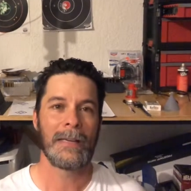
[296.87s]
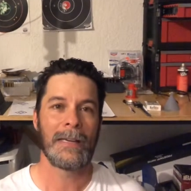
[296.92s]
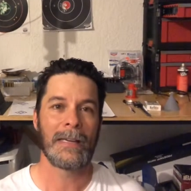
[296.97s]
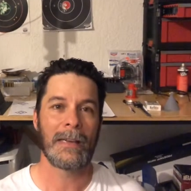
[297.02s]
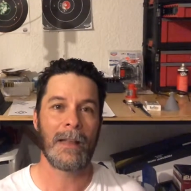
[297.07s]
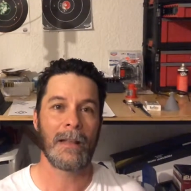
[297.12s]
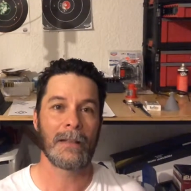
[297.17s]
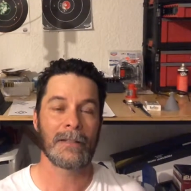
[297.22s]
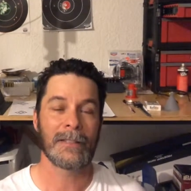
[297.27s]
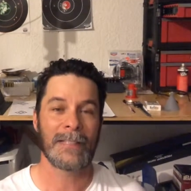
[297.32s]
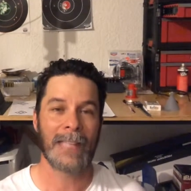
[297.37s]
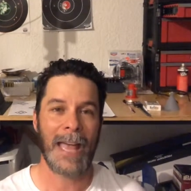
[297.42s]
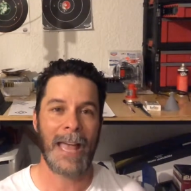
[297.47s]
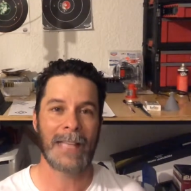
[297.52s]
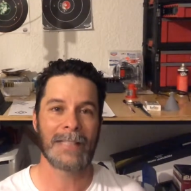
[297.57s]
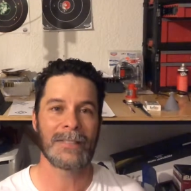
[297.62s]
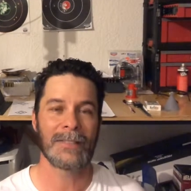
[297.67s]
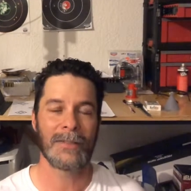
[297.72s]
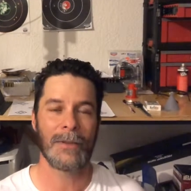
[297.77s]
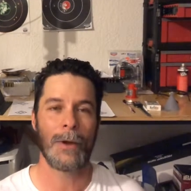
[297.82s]
and I'll
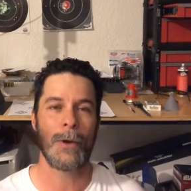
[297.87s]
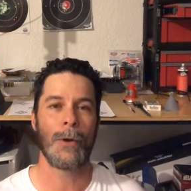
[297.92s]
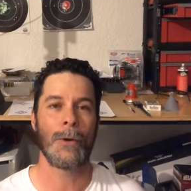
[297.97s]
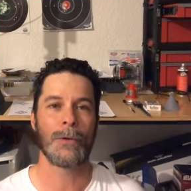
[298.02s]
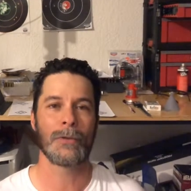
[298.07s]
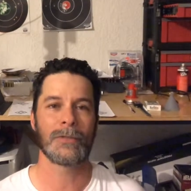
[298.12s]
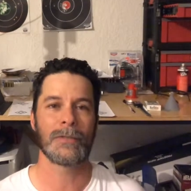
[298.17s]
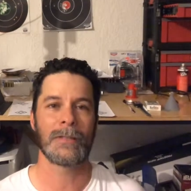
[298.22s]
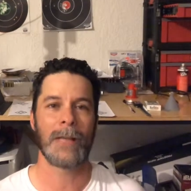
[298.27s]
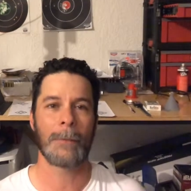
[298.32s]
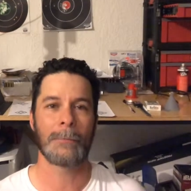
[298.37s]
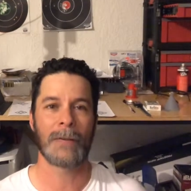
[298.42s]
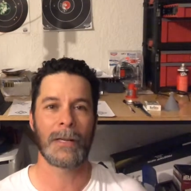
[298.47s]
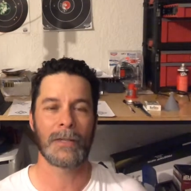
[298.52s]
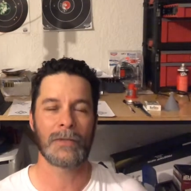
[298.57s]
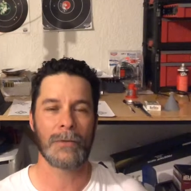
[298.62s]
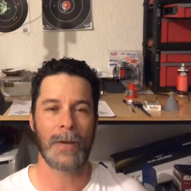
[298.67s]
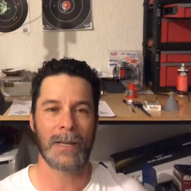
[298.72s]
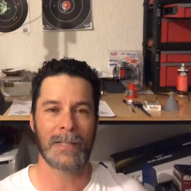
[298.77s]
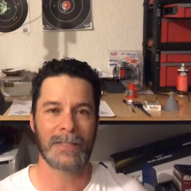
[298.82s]
test those, and I'm
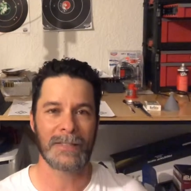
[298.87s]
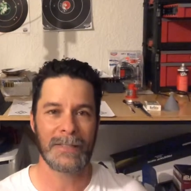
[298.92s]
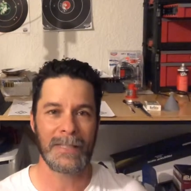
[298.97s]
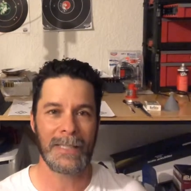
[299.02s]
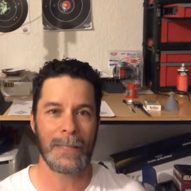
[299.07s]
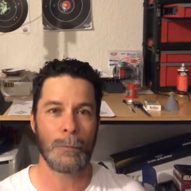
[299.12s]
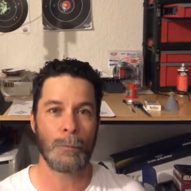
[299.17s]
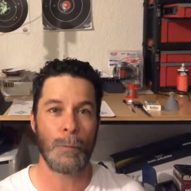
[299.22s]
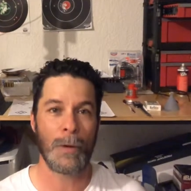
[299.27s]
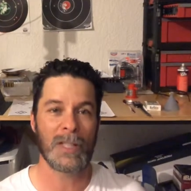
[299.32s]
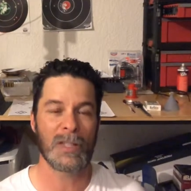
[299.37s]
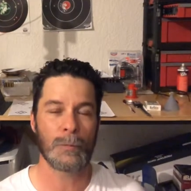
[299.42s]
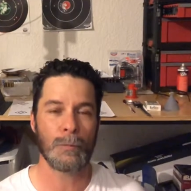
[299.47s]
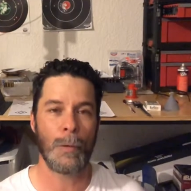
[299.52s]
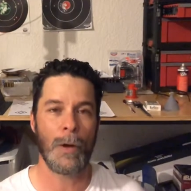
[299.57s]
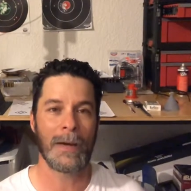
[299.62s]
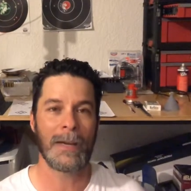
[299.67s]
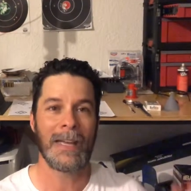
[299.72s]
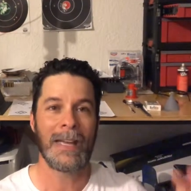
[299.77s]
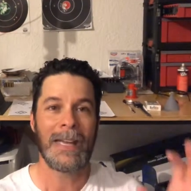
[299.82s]
gonna try to see which
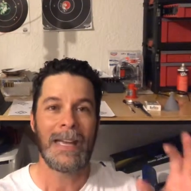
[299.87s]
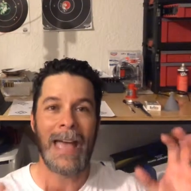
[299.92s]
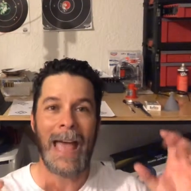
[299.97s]
one